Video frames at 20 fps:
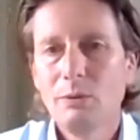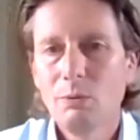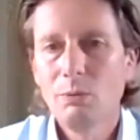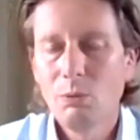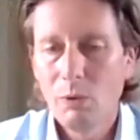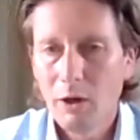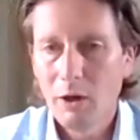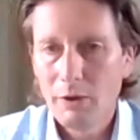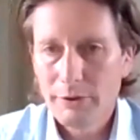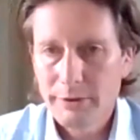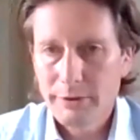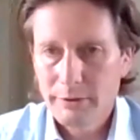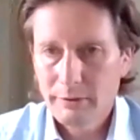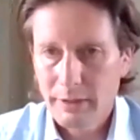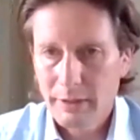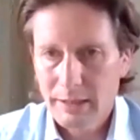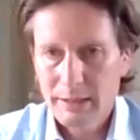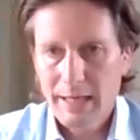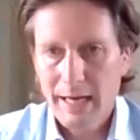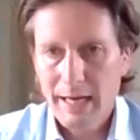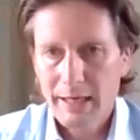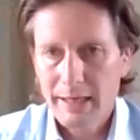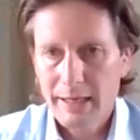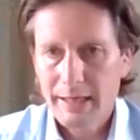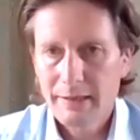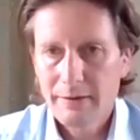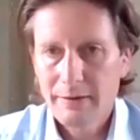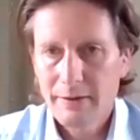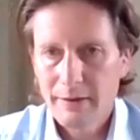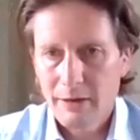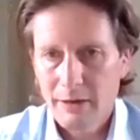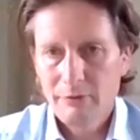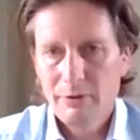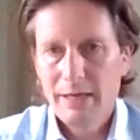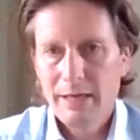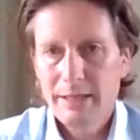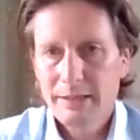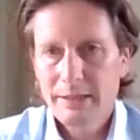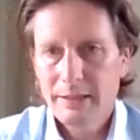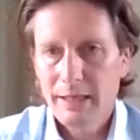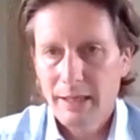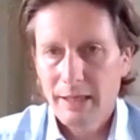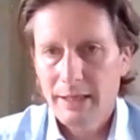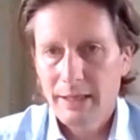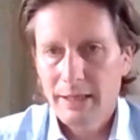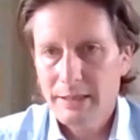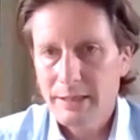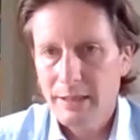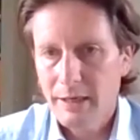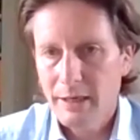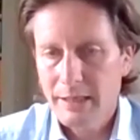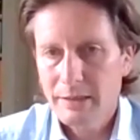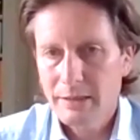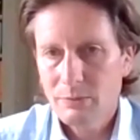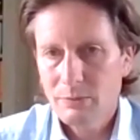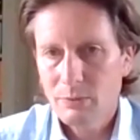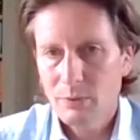what exactly there is at this site.